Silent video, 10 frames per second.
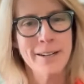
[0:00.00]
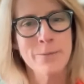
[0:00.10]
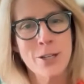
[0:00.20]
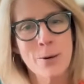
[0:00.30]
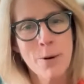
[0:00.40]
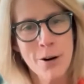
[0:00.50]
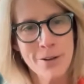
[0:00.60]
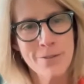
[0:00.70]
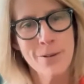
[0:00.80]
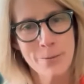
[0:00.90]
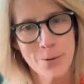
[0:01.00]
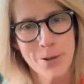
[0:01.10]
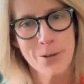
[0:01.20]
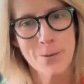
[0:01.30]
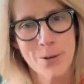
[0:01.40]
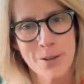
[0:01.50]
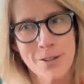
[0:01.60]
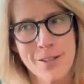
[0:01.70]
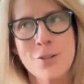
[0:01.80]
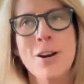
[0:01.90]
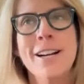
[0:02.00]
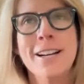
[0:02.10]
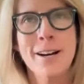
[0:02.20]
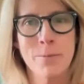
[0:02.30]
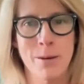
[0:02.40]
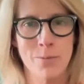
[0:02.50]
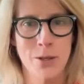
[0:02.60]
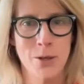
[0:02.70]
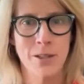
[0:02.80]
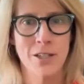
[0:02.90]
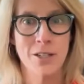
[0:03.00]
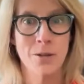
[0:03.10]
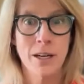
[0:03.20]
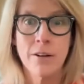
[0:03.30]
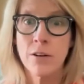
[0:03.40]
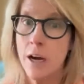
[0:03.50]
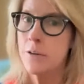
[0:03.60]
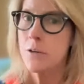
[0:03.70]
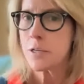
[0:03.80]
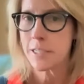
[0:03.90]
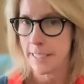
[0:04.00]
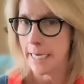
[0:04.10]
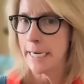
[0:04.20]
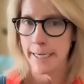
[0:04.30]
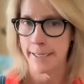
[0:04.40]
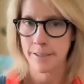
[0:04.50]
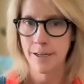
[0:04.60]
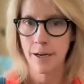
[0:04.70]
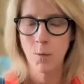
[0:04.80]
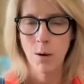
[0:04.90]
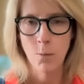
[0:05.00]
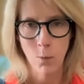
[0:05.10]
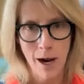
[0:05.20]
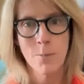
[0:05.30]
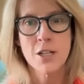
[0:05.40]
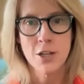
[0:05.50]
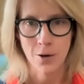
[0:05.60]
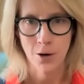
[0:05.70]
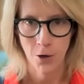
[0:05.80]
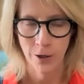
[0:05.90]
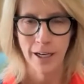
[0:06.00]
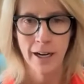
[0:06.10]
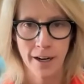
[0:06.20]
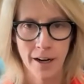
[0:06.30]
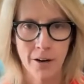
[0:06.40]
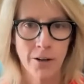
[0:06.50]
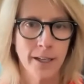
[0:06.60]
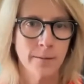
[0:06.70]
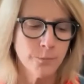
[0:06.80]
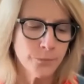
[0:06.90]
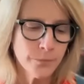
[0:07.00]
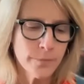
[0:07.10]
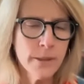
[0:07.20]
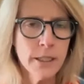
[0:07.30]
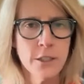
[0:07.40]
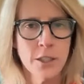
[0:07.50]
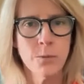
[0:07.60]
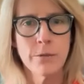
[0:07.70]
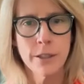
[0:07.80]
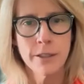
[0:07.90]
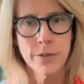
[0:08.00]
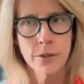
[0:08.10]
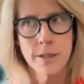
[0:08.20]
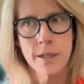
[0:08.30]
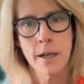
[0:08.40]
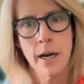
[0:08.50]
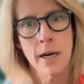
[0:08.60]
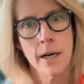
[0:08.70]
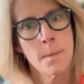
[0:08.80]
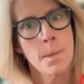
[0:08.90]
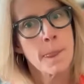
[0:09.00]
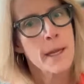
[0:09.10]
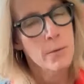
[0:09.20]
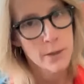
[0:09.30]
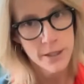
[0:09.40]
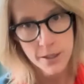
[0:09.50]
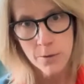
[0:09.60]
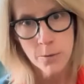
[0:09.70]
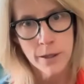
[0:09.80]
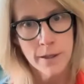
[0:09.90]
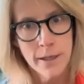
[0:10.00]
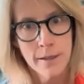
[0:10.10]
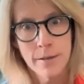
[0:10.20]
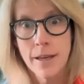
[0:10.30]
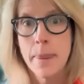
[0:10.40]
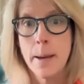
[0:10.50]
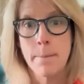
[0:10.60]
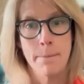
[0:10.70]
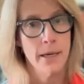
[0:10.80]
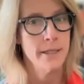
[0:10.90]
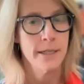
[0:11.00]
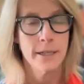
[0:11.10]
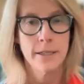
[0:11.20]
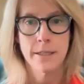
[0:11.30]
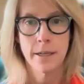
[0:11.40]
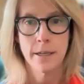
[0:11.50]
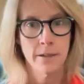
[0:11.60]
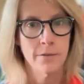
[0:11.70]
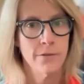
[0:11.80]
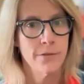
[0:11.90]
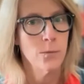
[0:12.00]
So part of what we're trying to help them do is to even understand how much they're earning and not earning. So we really focus a lot on, we start with like the basics of